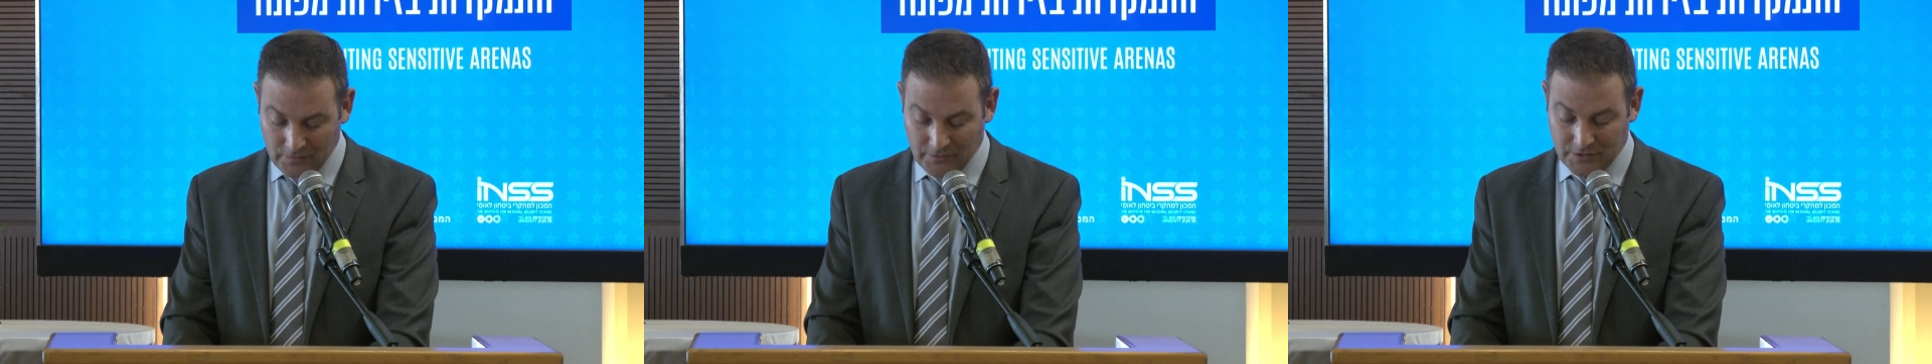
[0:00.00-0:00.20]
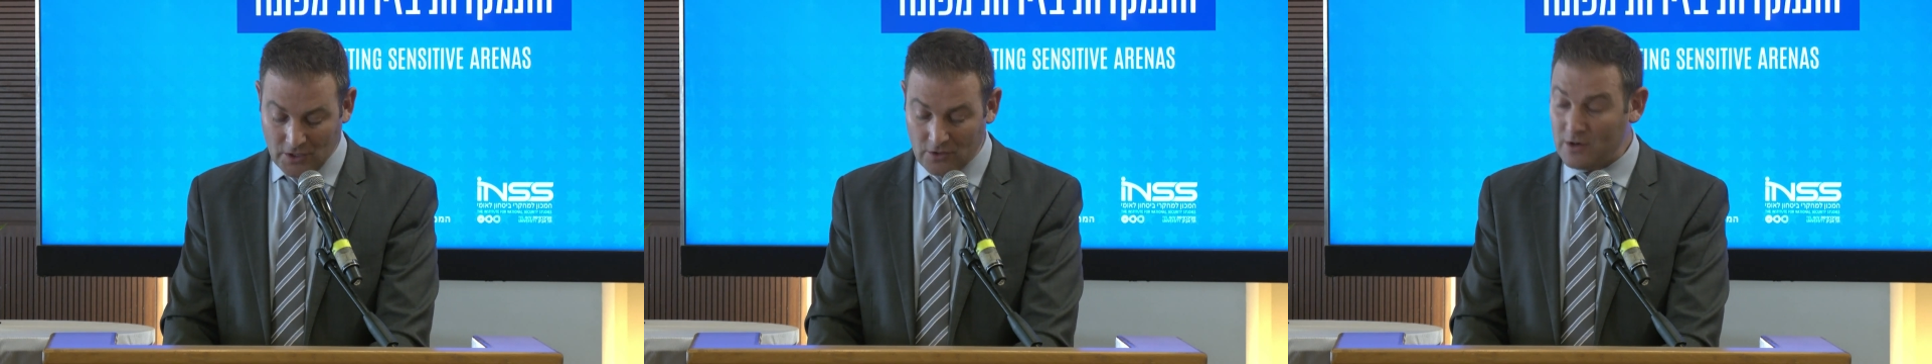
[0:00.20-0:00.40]

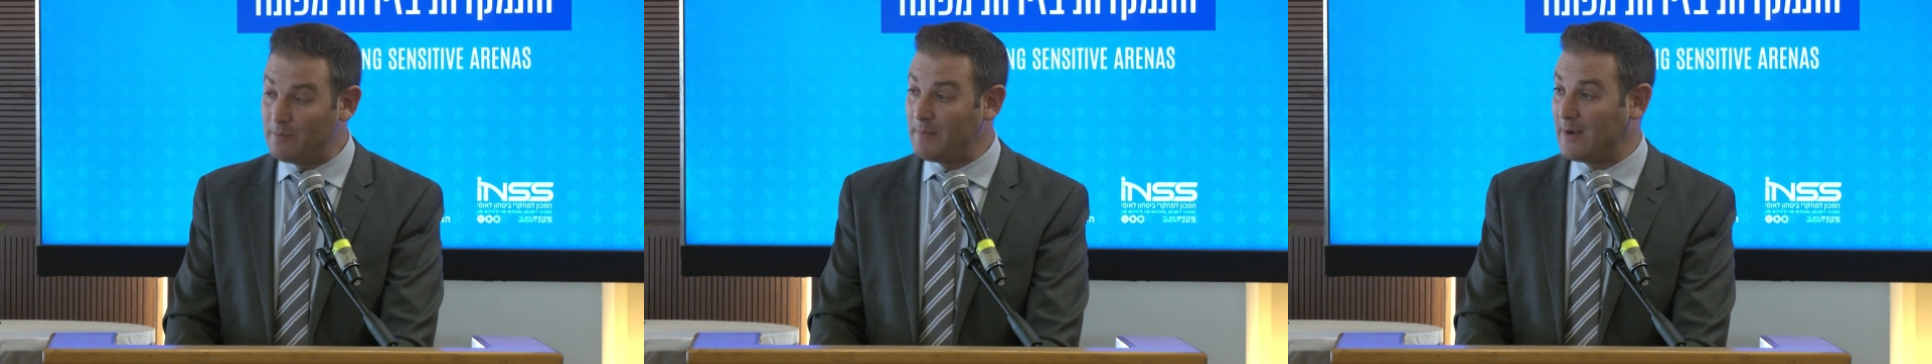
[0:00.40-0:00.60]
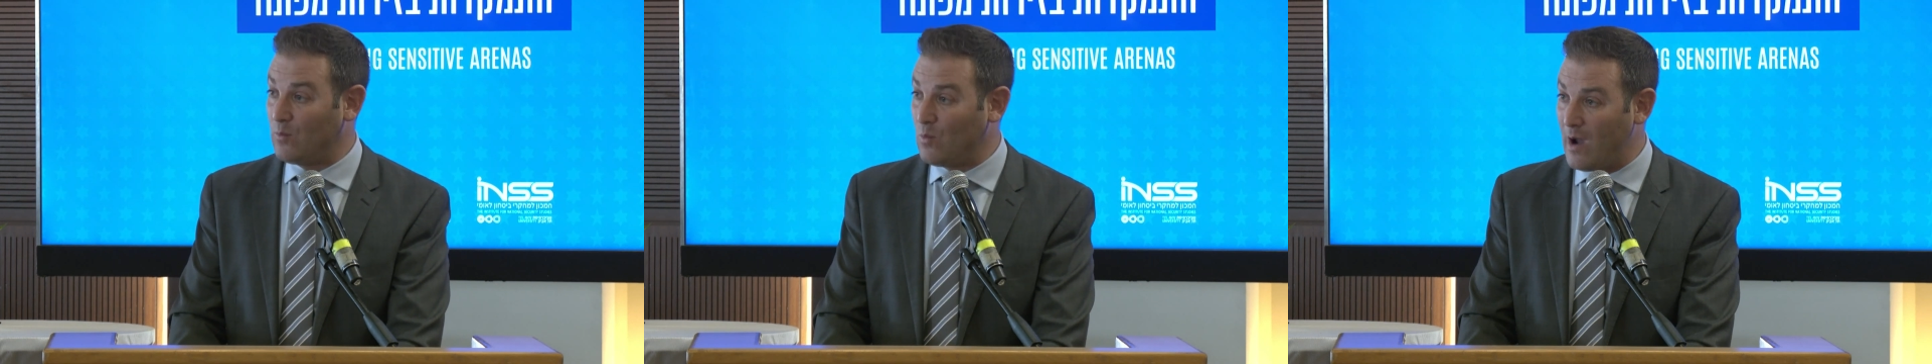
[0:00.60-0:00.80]
The
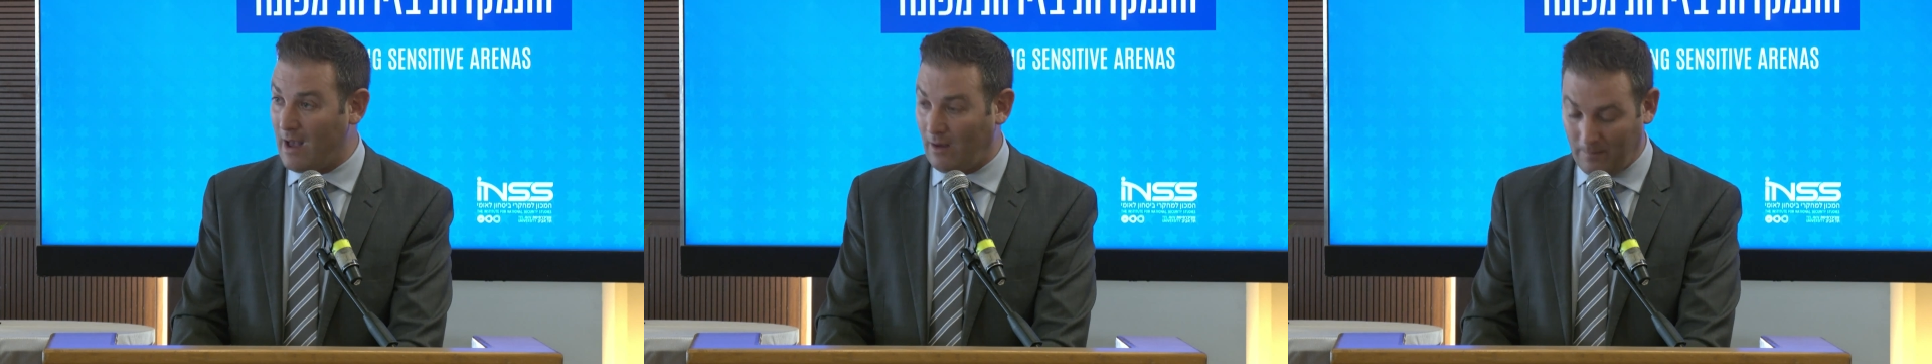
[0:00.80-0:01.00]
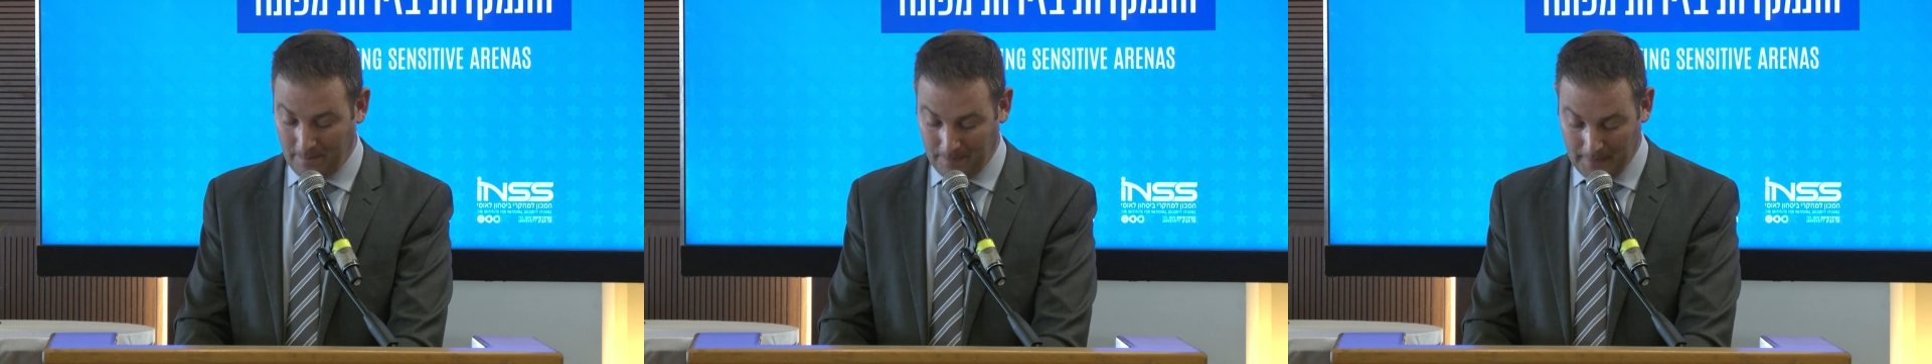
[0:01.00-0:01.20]
donor meant
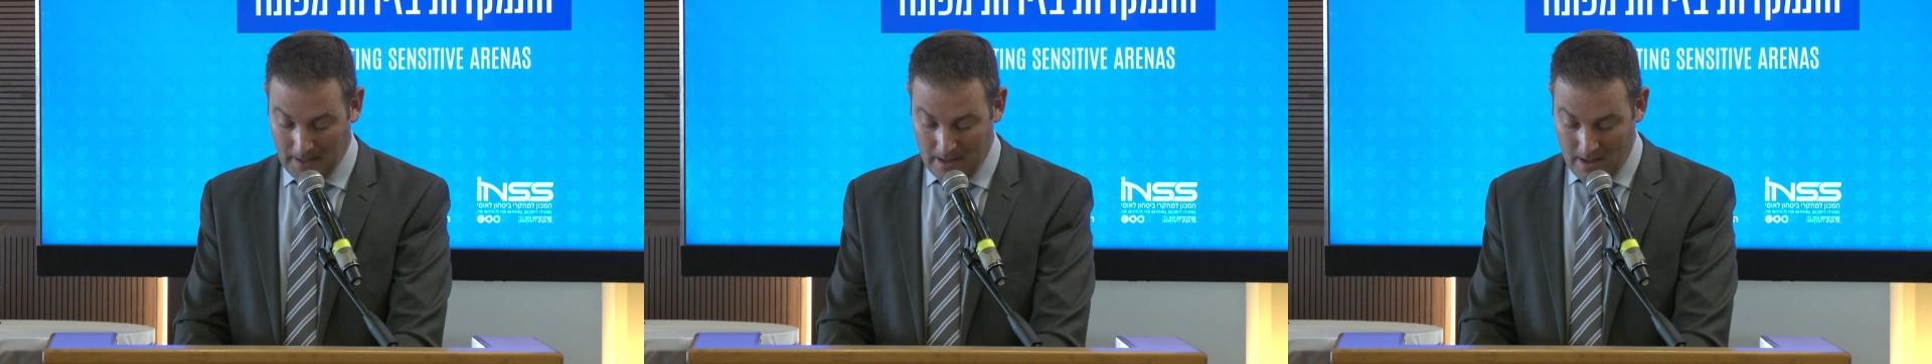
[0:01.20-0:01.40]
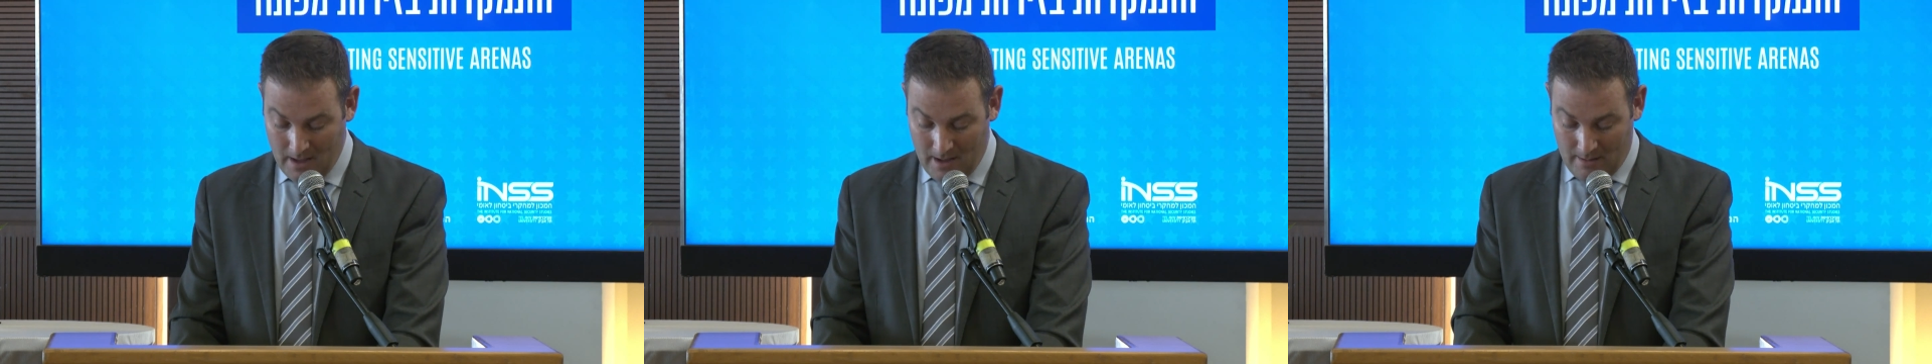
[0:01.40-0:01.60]
well,
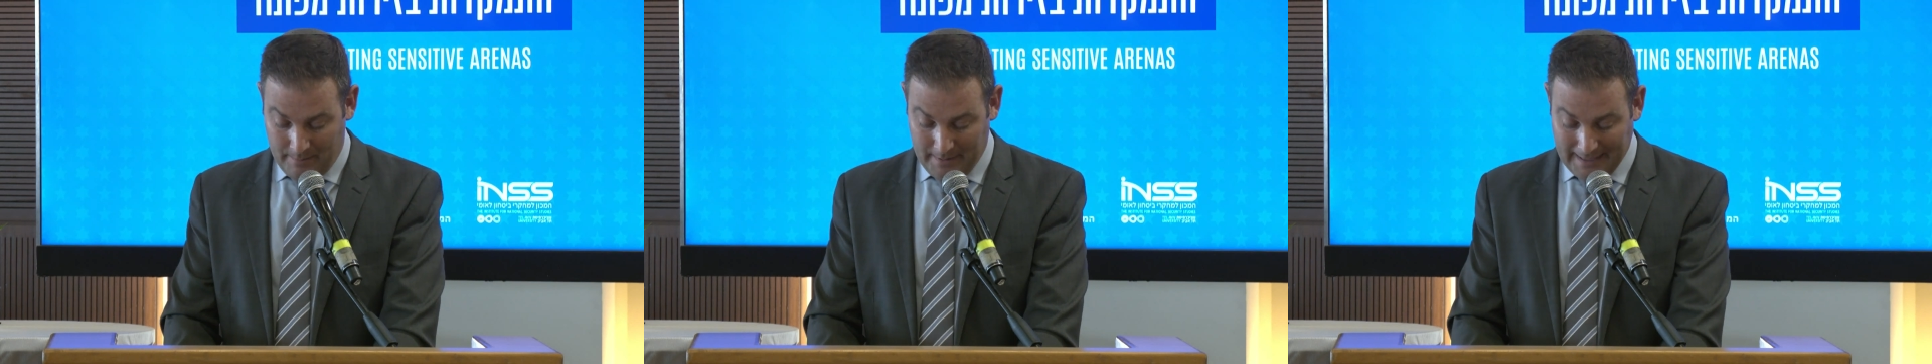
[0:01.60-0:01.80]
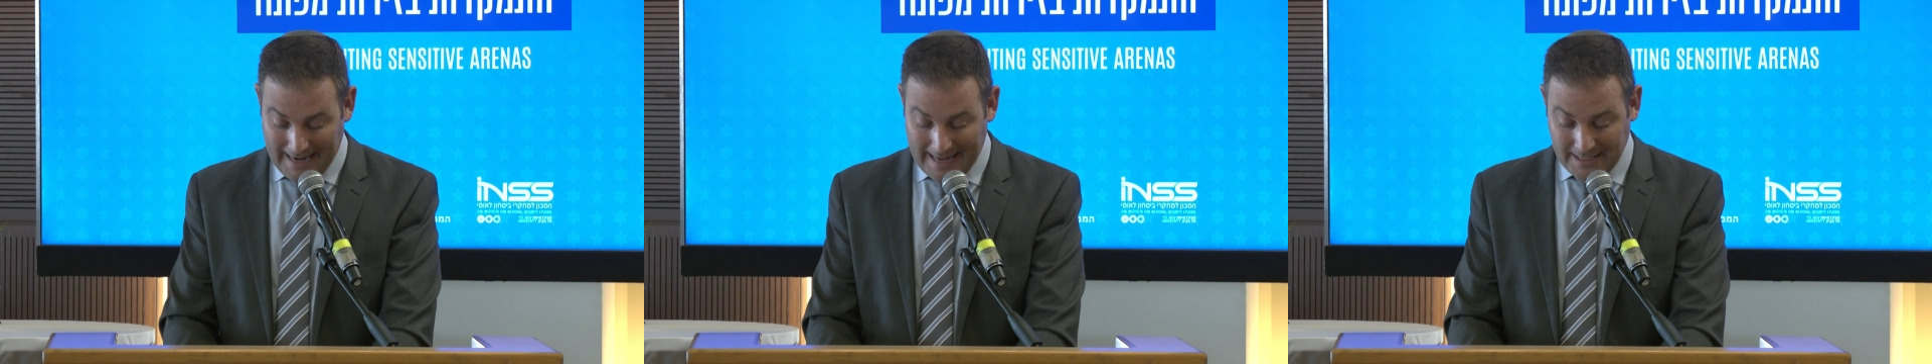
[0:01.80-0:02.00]

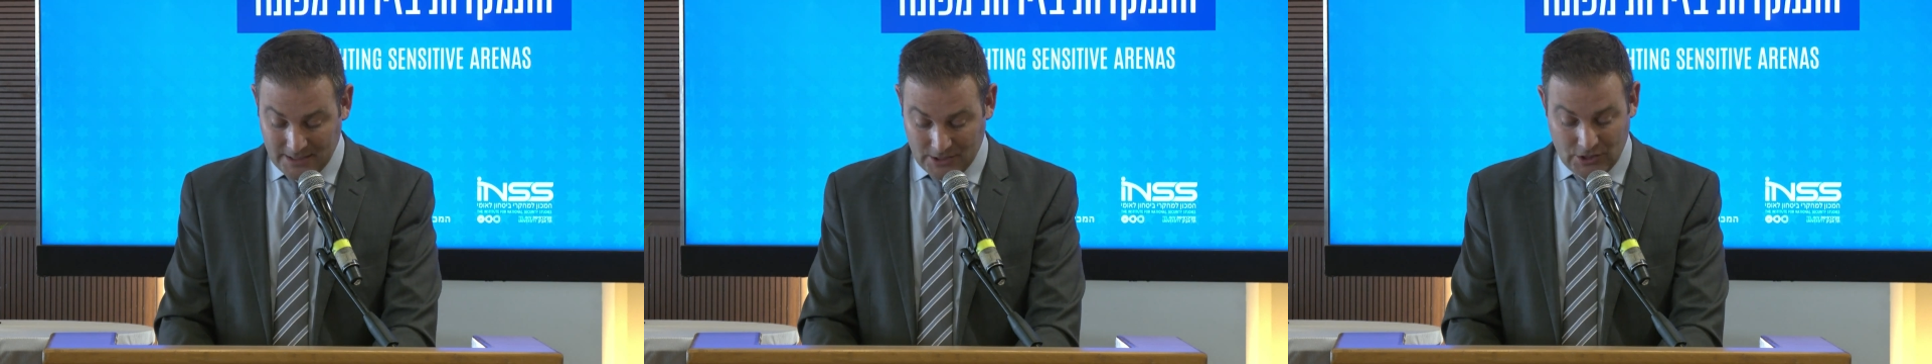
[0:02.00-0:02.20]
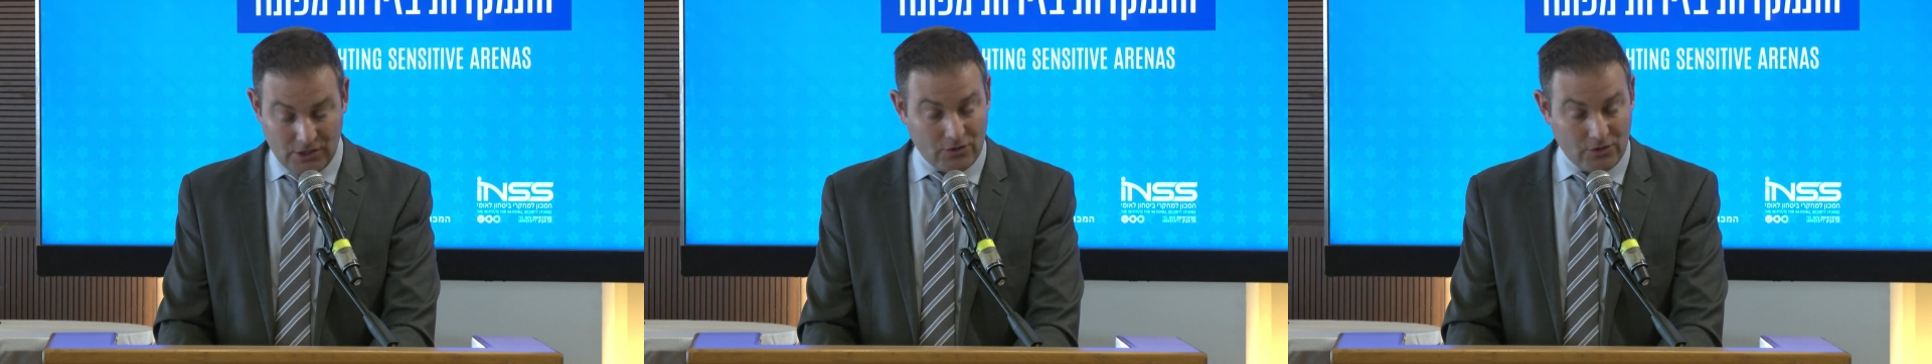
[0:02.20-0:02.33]
but later